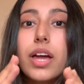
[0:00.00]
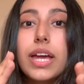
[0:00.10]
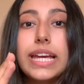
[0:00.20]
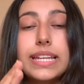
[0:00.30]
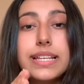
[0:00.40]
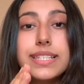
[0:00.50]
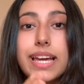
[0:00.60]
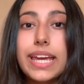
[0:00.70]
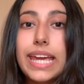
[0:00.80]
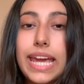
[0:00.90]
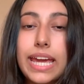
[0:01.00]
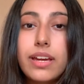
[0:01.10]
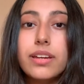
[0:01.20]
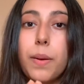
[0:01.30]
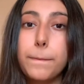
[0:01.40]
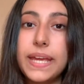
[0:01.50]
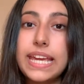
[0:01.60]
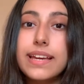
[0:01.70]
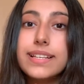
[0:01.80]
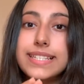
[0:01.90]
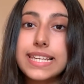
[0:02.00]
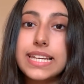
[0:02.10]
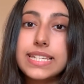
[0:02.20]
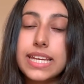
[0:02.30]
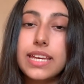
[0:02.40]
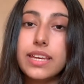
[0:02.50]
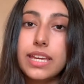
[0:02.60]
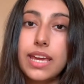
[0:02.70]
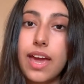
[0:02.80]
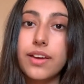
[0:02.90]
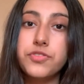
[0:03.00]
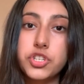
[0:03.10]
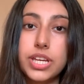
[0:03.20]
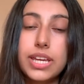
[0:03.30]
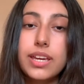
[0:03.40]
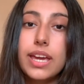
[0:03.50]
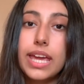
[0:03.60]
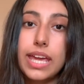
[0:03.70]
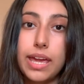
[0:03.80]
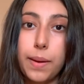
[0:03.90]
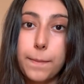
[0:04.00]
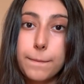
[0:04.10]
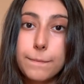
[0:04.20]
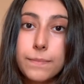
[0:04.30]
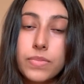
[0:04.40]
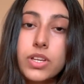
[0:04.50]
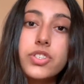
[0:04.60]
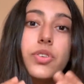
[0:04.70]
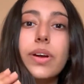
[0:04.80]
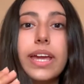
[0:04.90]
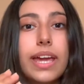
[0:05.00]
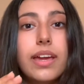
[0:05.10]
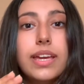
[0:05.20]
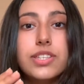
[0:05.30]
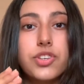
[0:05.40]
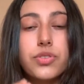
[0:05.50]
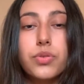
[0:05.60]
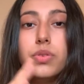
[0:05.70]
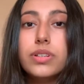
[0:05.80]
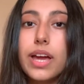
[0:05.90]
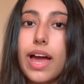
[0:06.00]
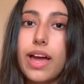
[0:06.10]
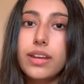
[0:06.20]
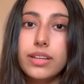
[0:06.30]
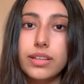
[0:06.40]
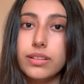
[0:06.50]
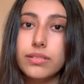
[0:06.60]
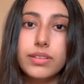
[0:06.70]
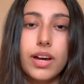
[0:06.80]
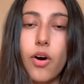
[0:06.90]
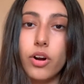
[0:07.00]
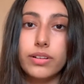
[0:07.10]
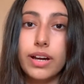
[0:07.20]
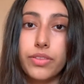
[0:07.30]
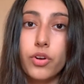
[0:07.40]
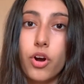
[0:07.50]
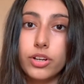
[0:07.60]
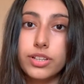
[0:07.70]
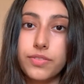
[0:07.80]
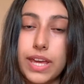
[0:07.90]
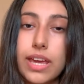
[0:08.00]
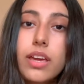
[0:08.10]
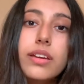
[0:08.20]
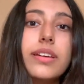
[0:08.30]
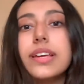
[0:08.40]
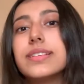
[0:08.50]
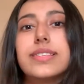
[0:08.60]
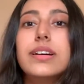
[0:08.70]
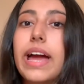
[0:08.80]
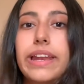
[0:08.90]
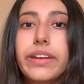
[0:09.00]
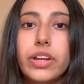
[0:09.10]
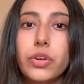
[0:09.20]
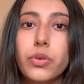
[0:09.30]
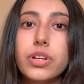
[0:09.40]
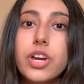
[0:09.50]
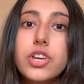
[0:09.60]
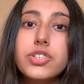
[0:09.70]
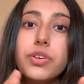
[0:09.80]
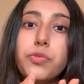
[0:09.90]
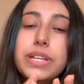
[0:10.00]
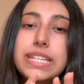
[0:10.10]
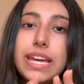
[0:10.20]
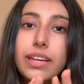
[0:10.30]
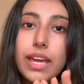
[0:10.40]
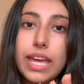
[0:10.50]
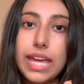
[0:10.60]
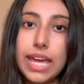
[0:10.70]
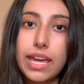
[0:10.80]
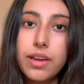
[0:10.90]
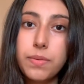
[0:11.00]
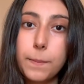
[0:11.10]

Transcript: it is A, B, C, D, E, F, G, A. So A is the root and the other octave A is the ending note. So if we take A,